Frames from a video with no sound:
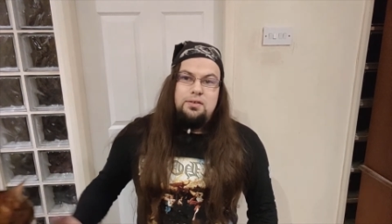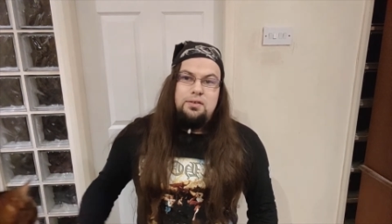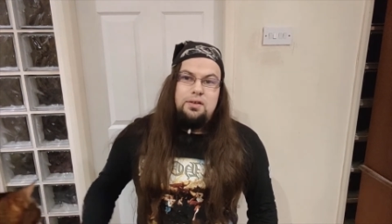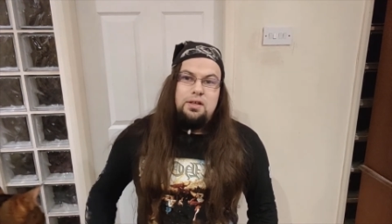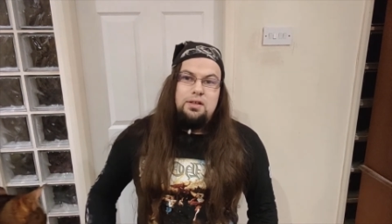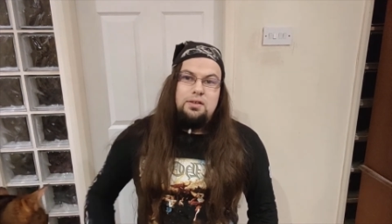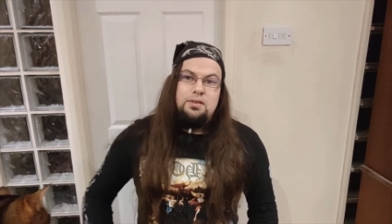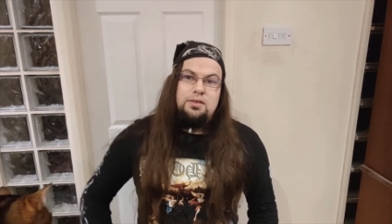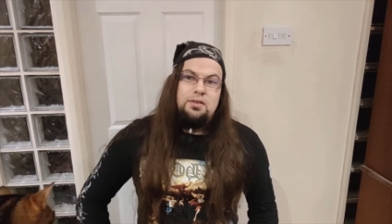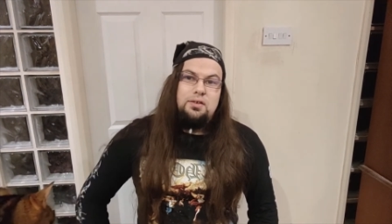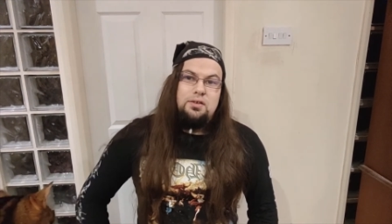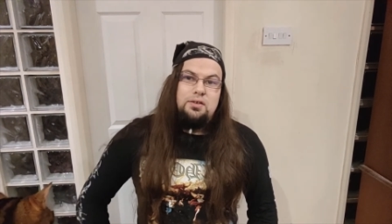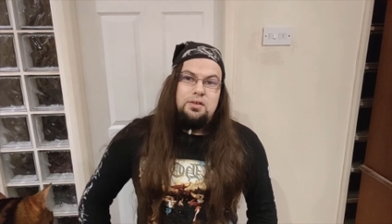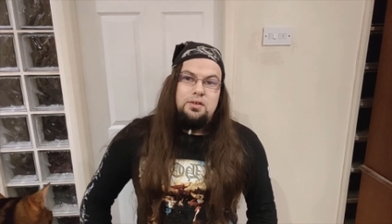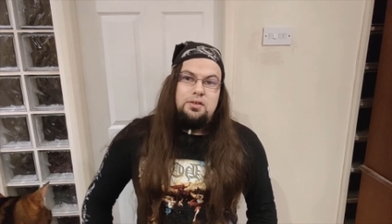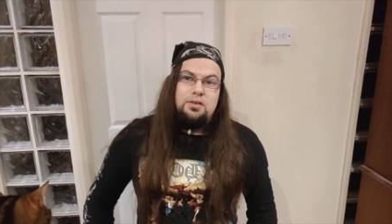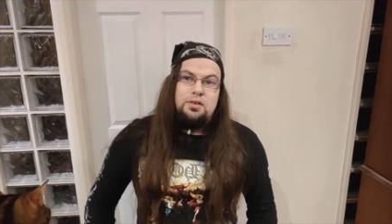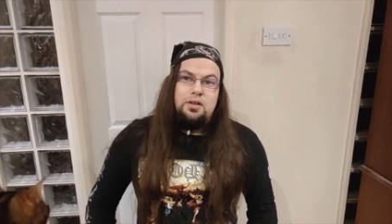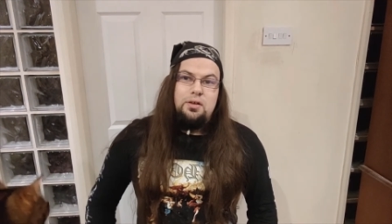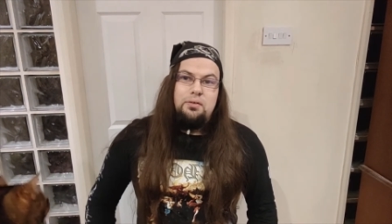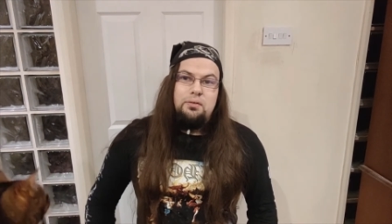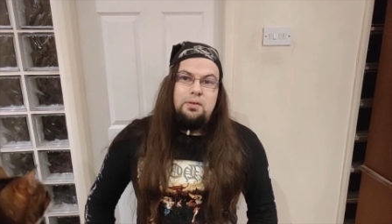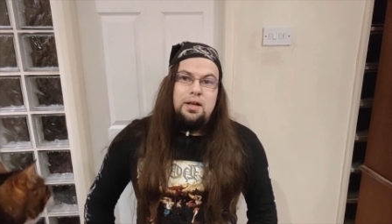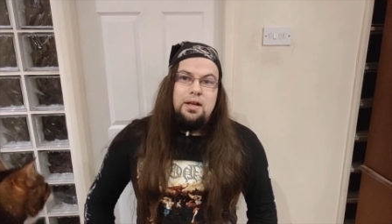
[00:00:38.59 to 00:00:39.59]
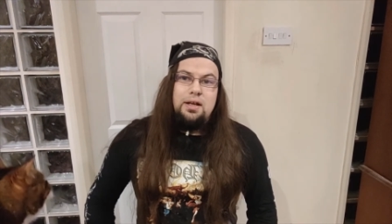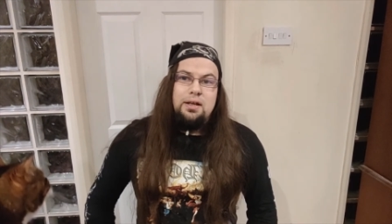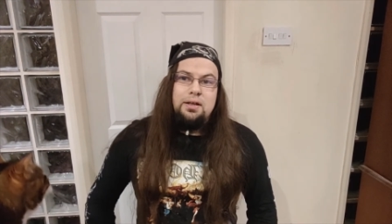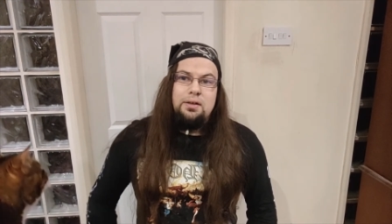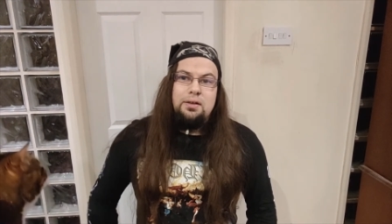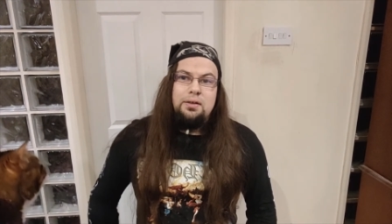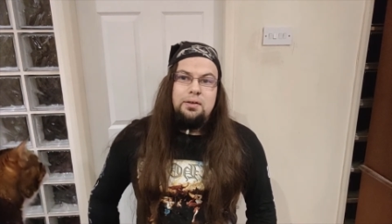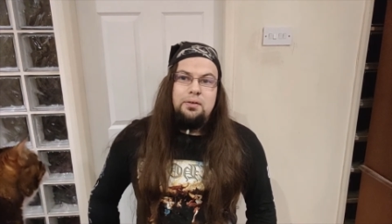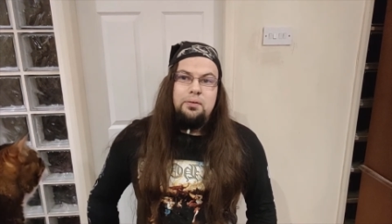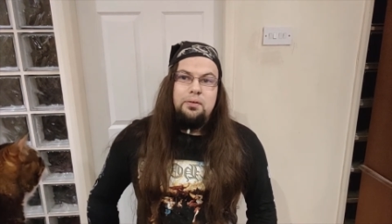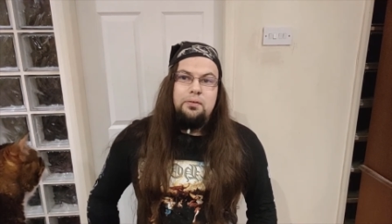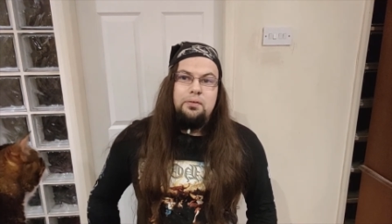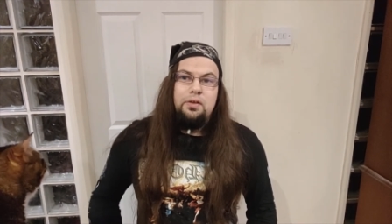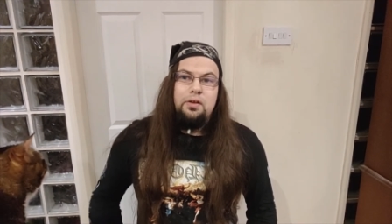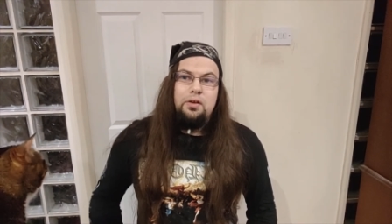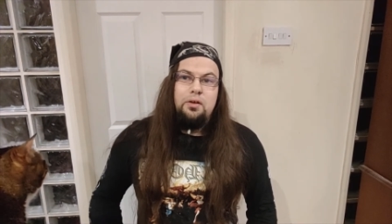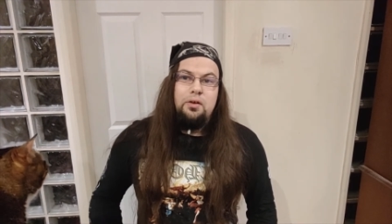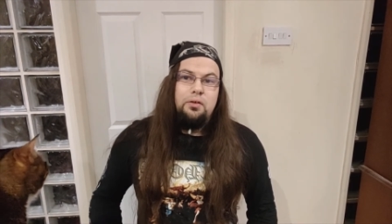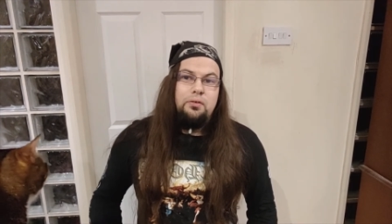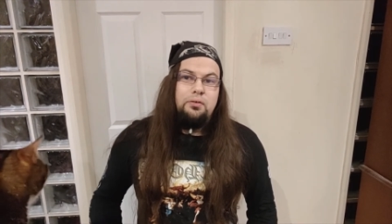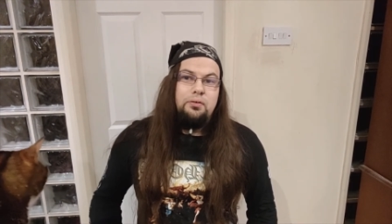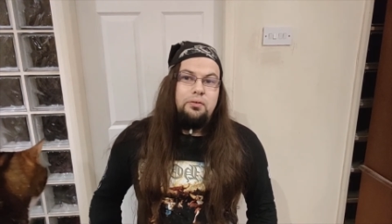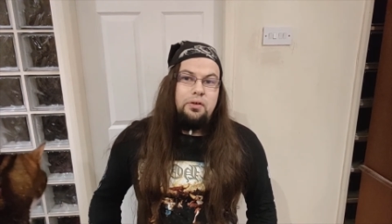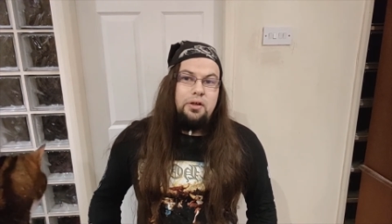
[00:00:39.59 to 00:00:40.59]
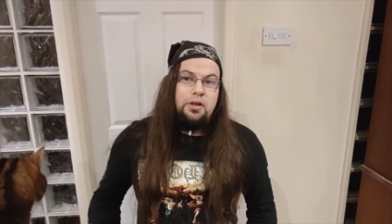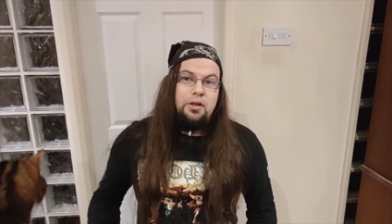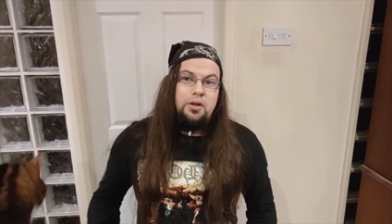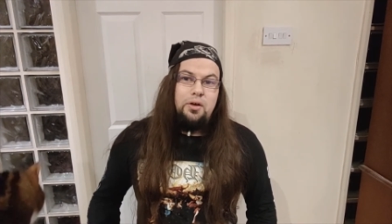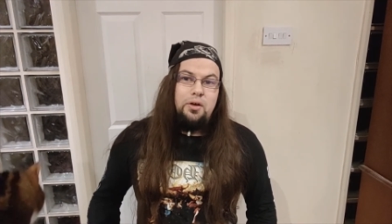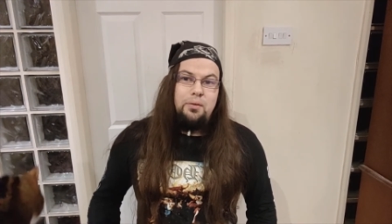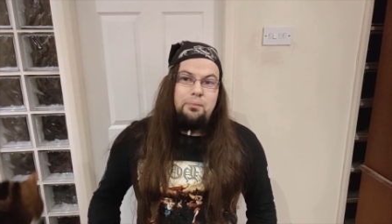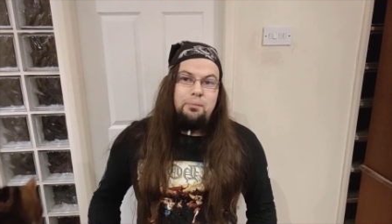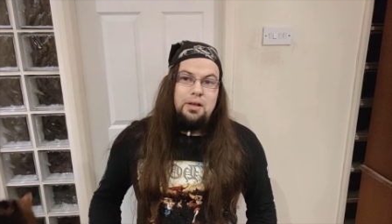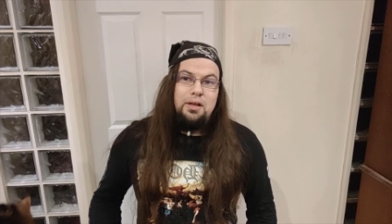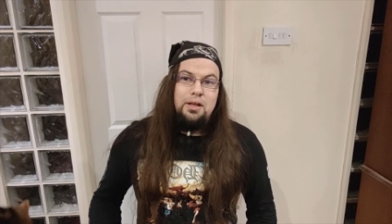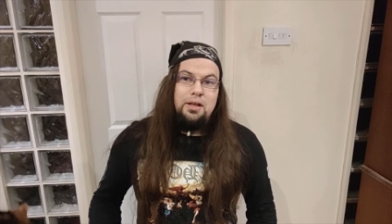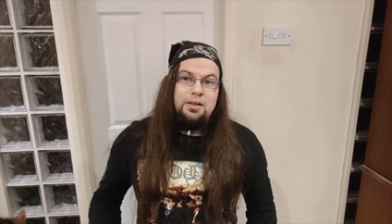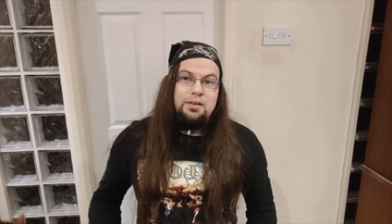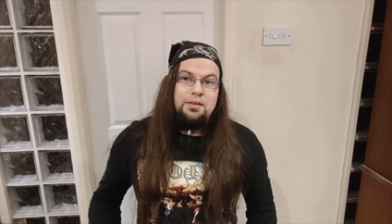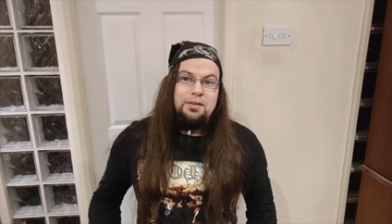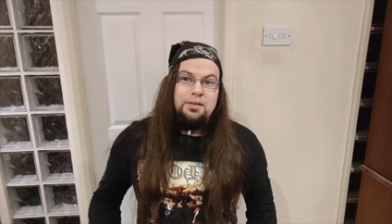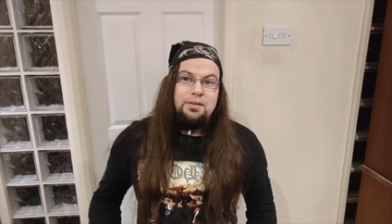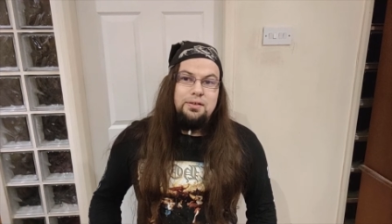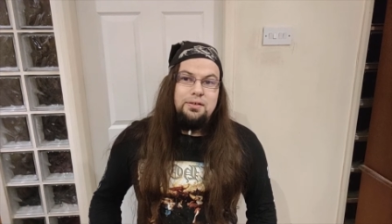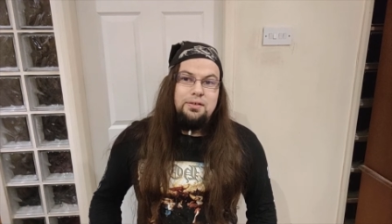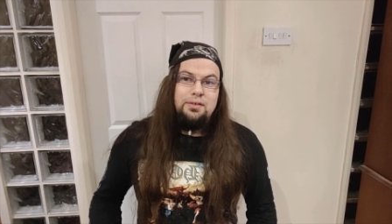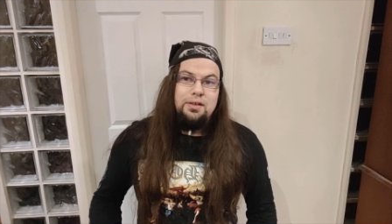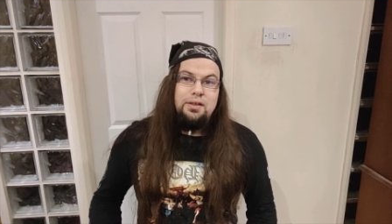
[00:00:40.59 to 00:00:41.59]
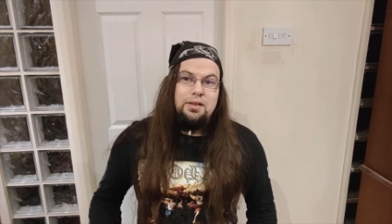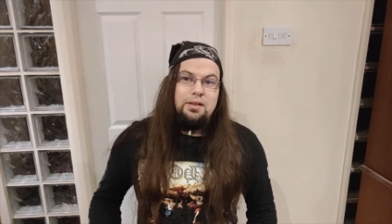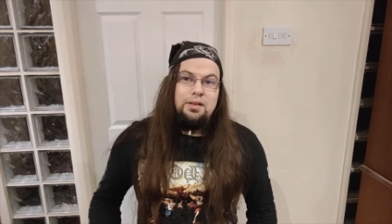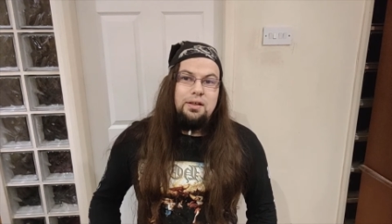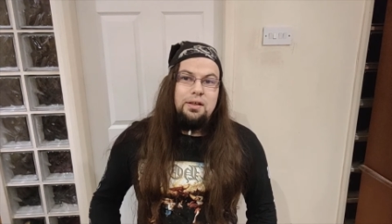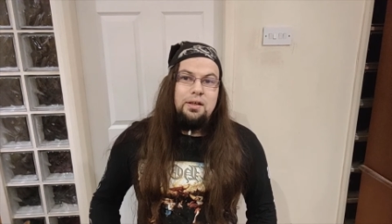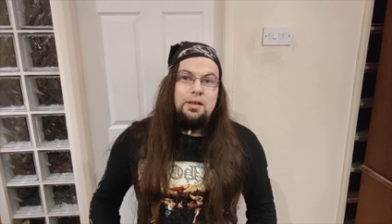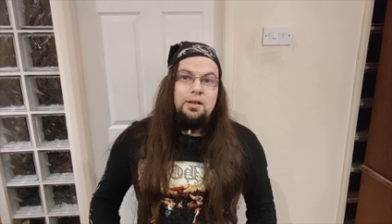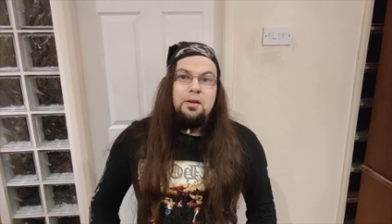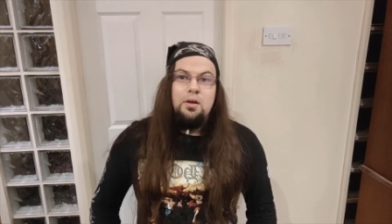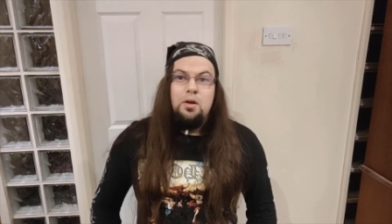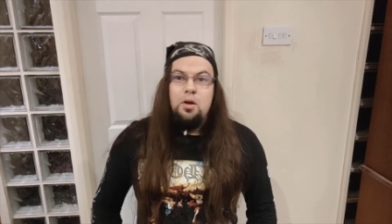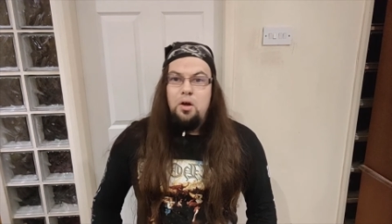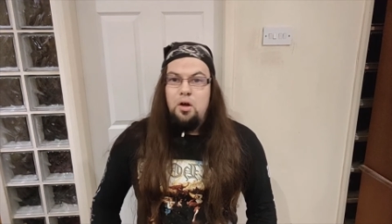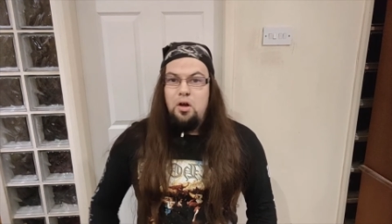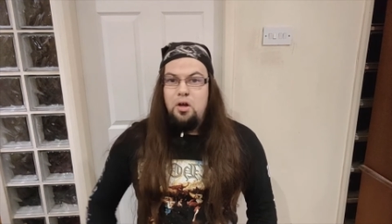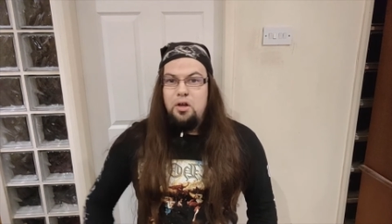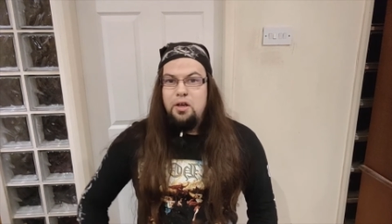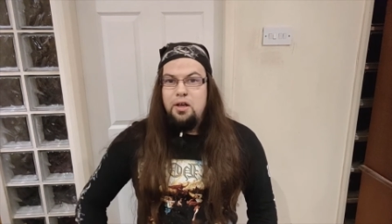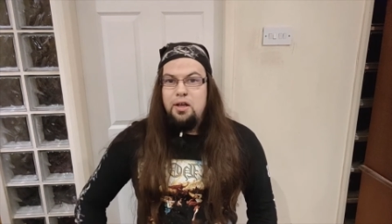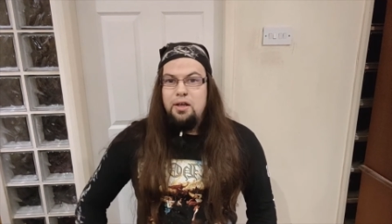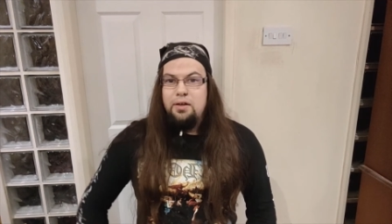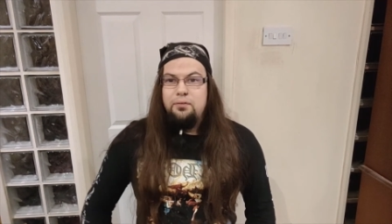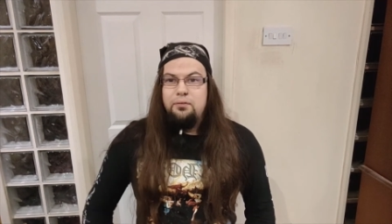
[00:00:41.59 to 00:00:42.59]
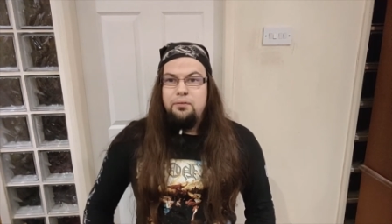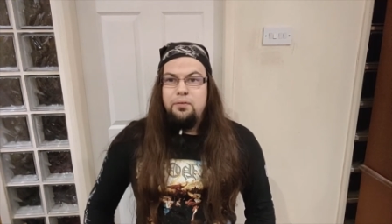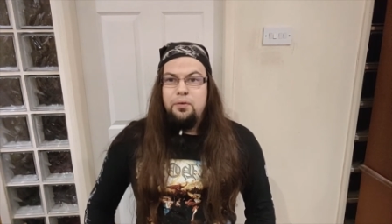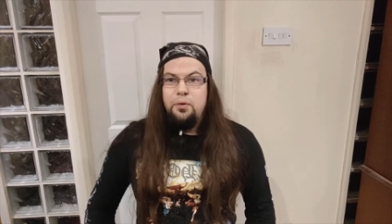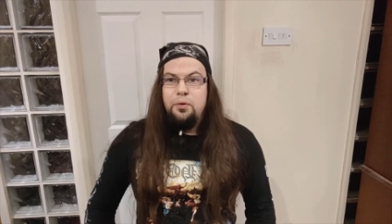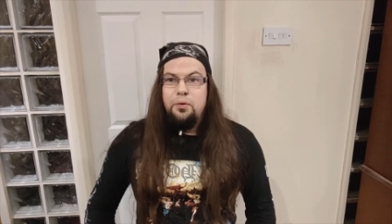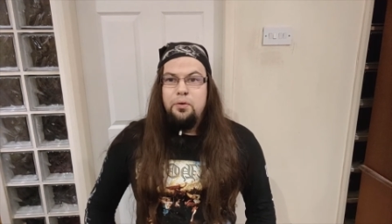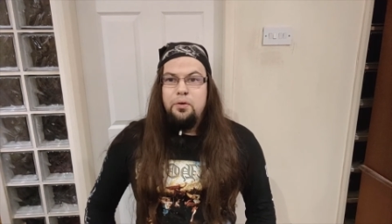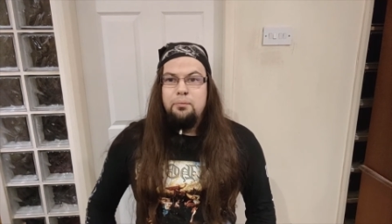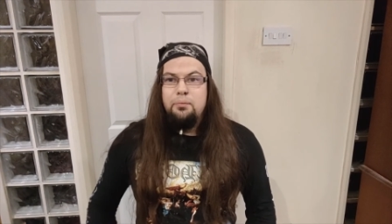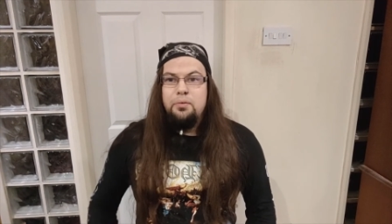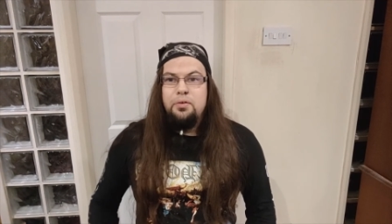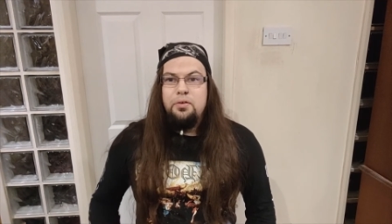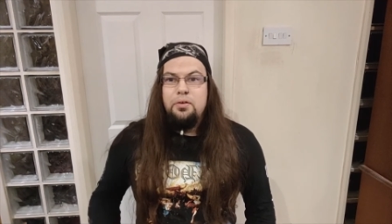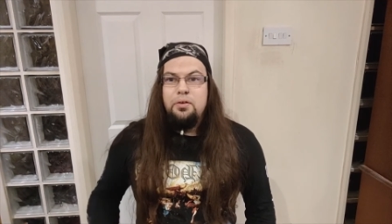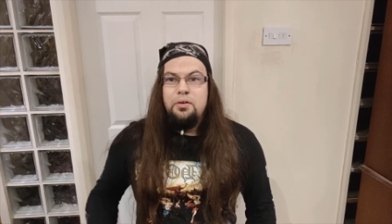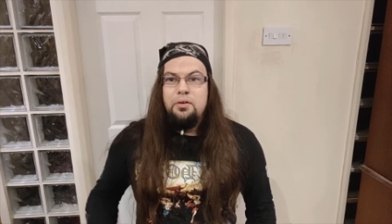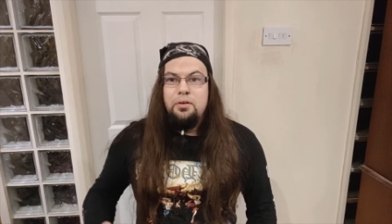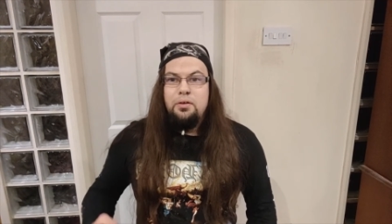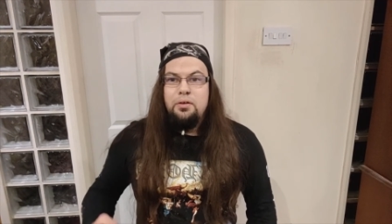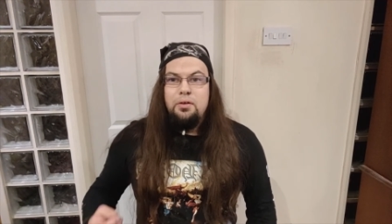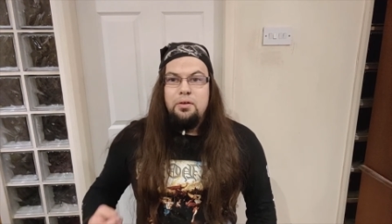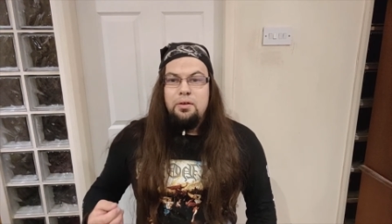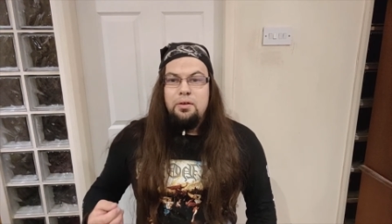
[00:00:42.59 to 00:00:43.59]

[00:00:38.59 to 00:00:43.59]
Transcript: Magazines such as Kerrang with the odd free compilation CD, online forums,